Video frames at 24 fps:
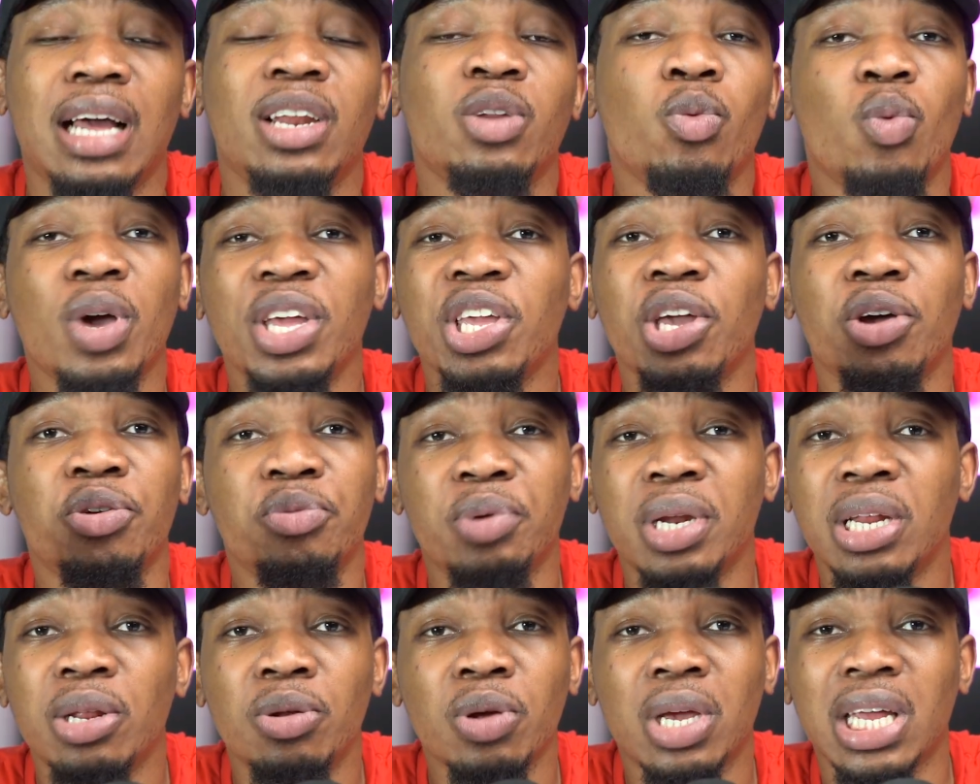And when you're
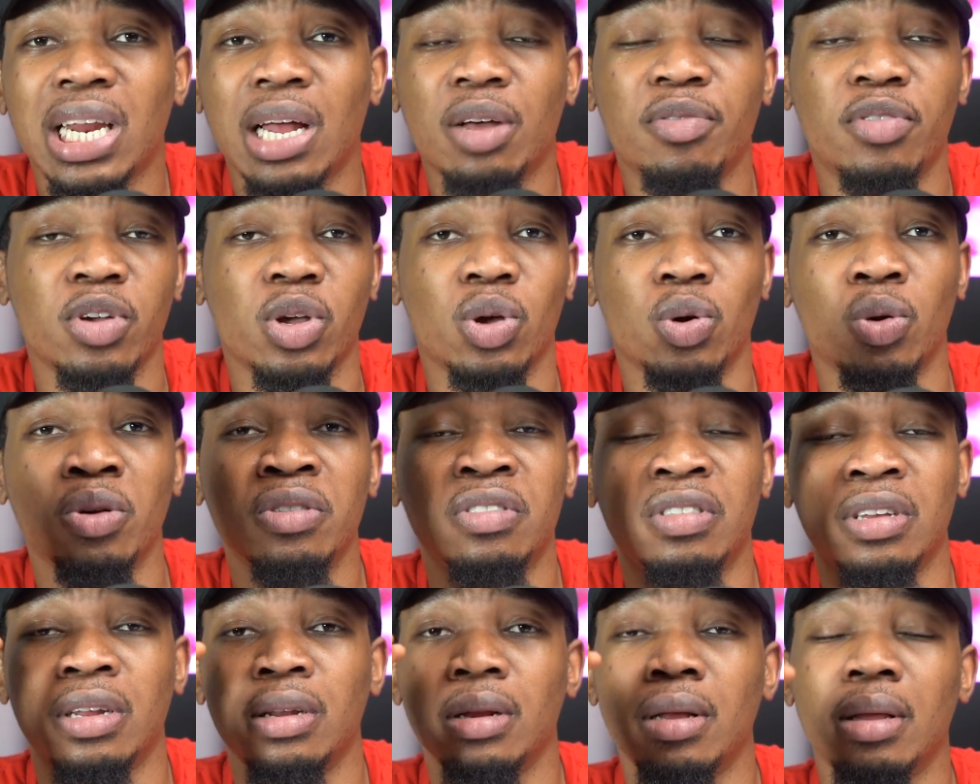really looking out for your
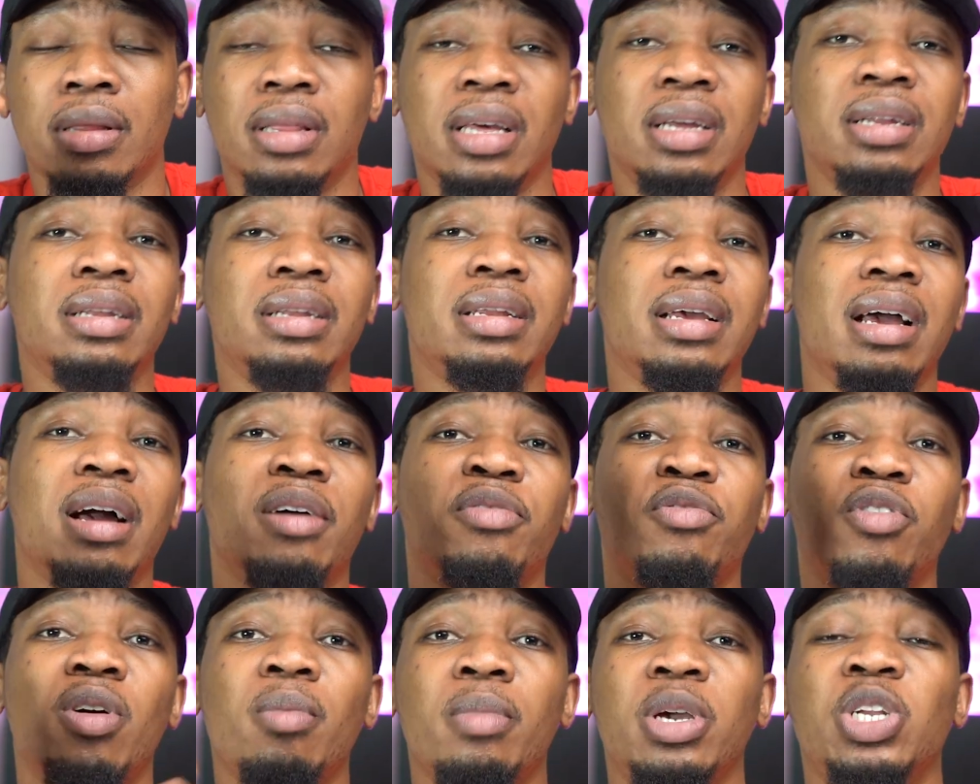hosting, then there are
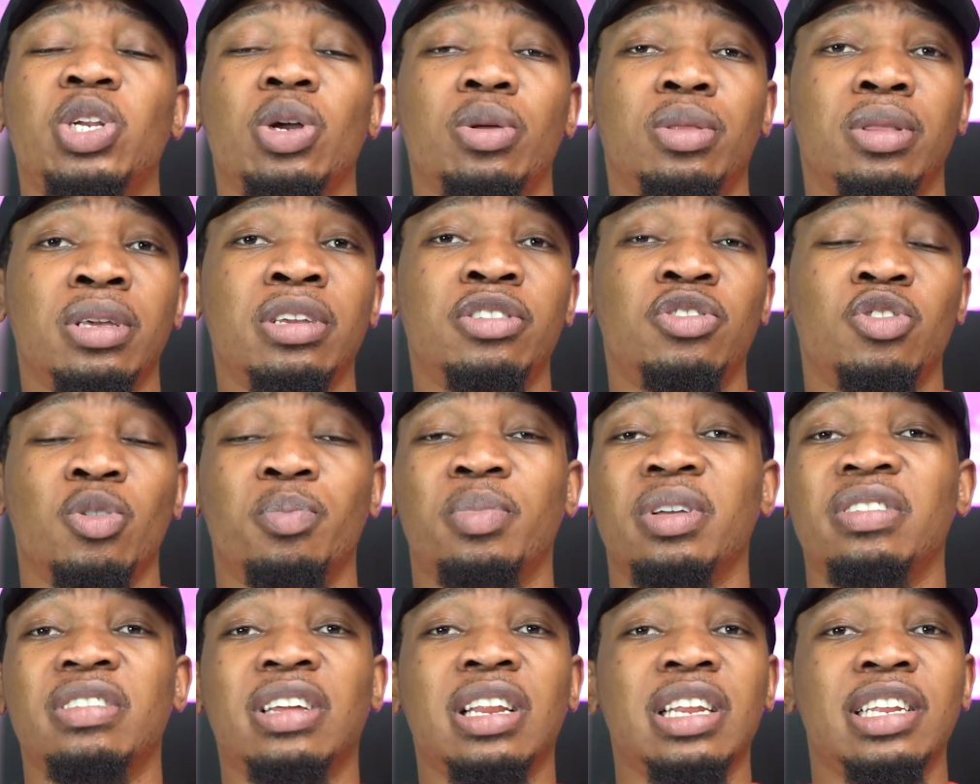four major things you
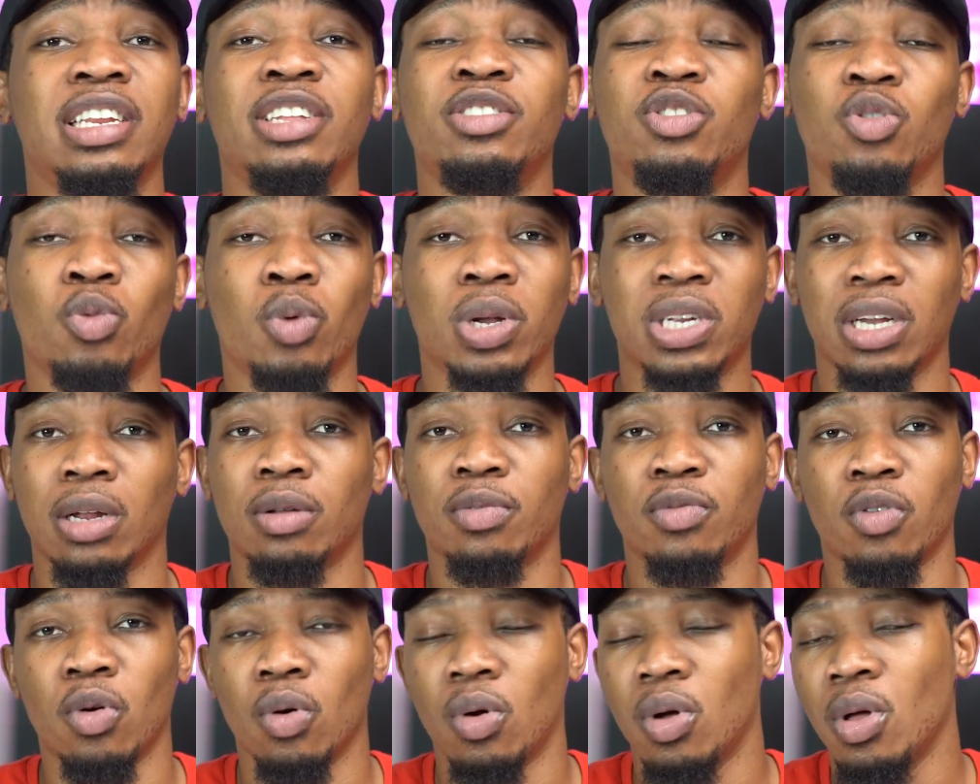basically need to watch out
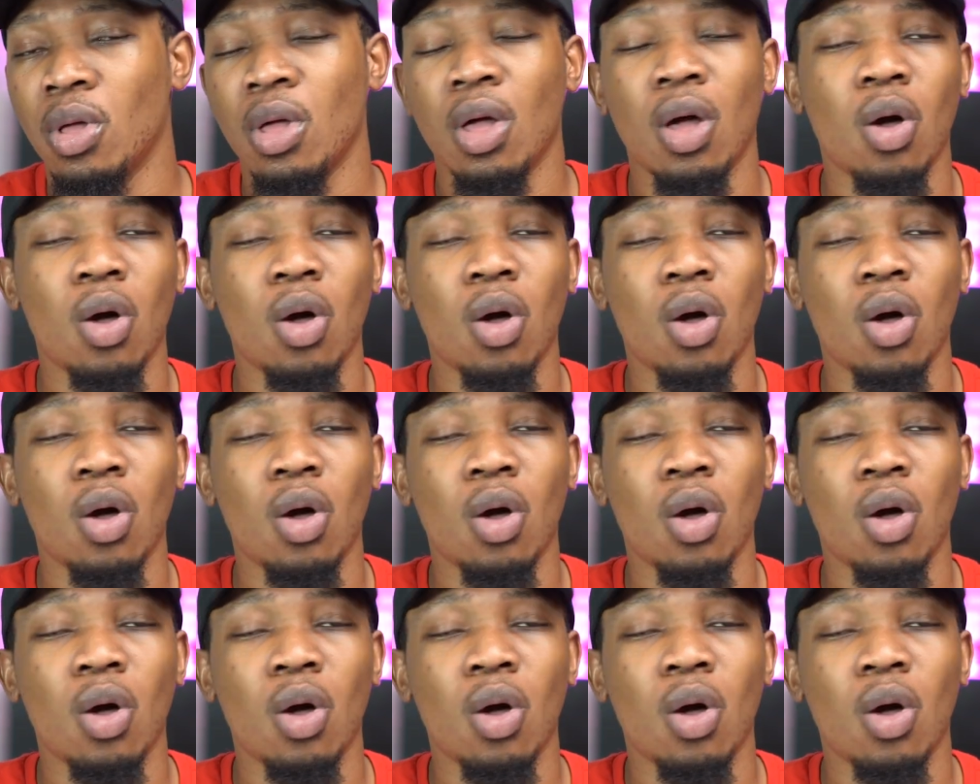for.